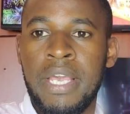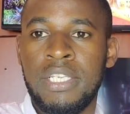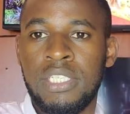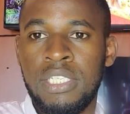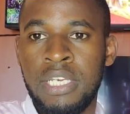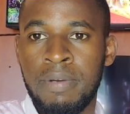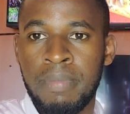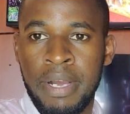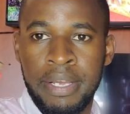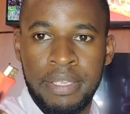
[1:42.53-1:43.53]
H D
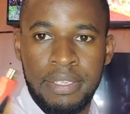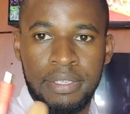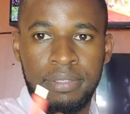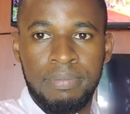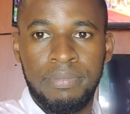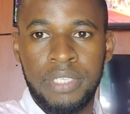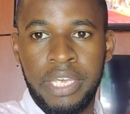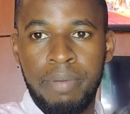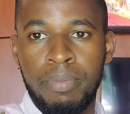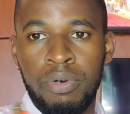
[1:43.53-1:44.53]
M I
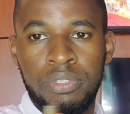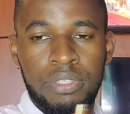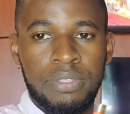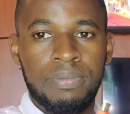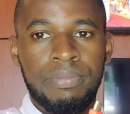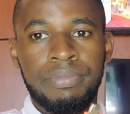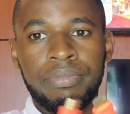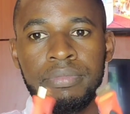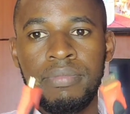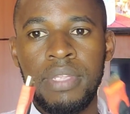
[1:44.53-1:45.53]
cables.
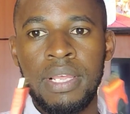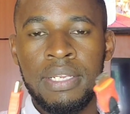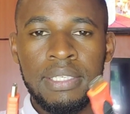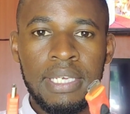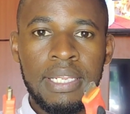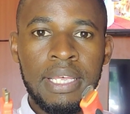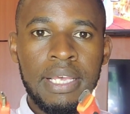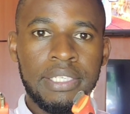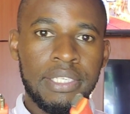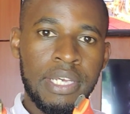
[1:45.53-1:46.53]
These are the
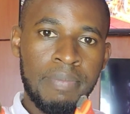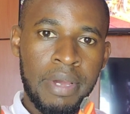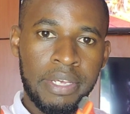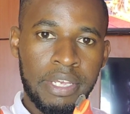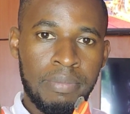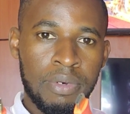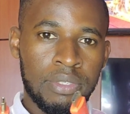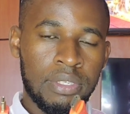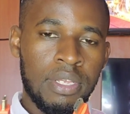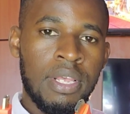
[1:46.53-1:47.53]
H D M I
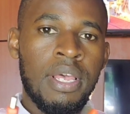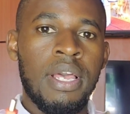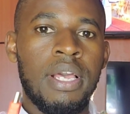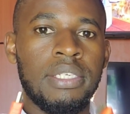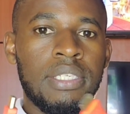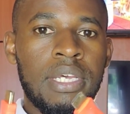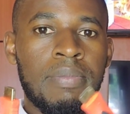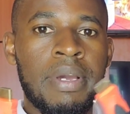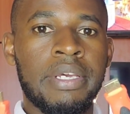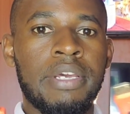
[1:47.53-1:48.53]
cables. H D
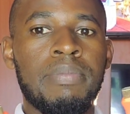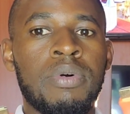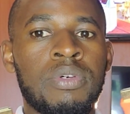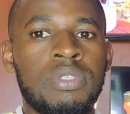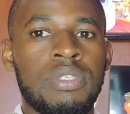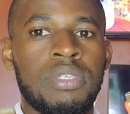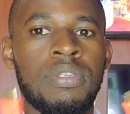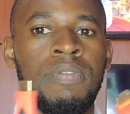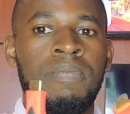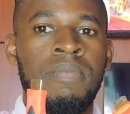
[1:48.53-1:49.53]
M I cables,
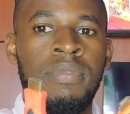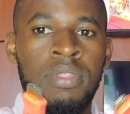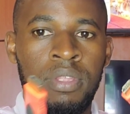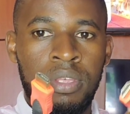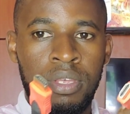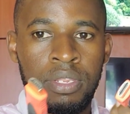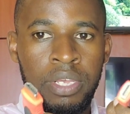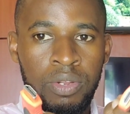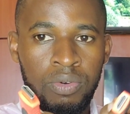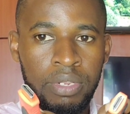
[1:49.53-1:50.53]

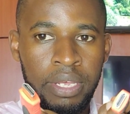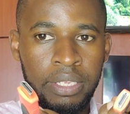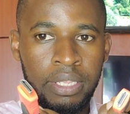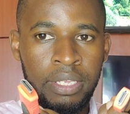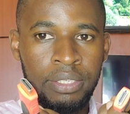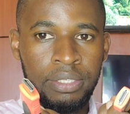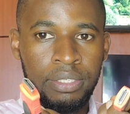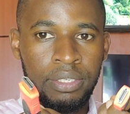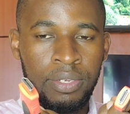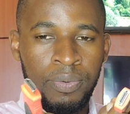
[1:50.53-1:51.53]
they look like
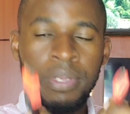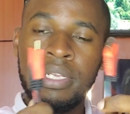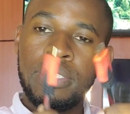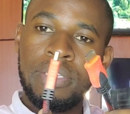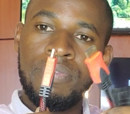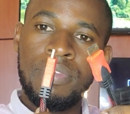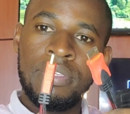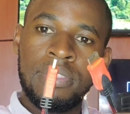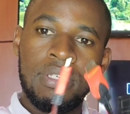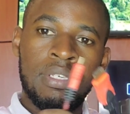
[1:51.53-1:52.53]
this. When the T V
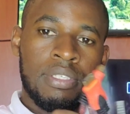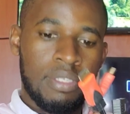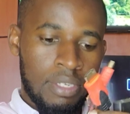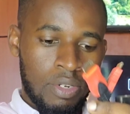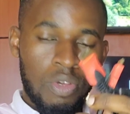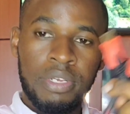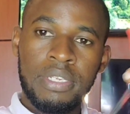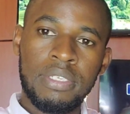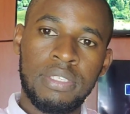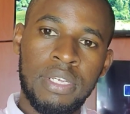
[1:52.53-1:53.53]
is in
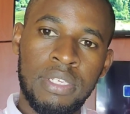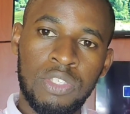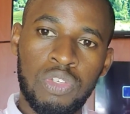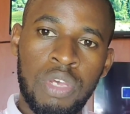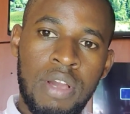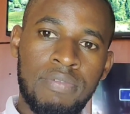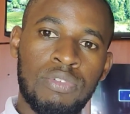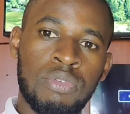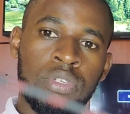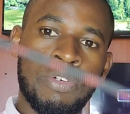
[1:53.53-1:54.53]
long distance, you
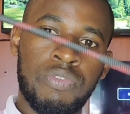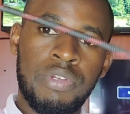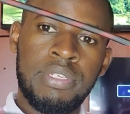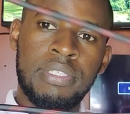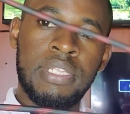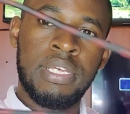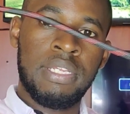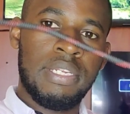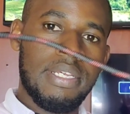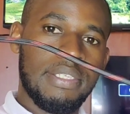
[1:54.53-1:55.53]
have to increase
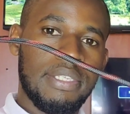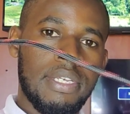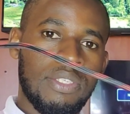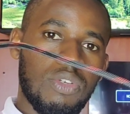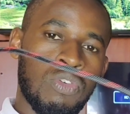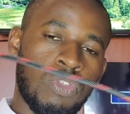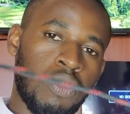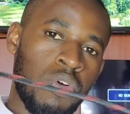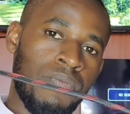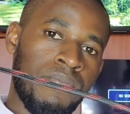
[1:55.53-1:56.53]
the distance
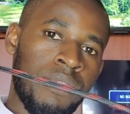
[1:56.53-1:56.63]
also.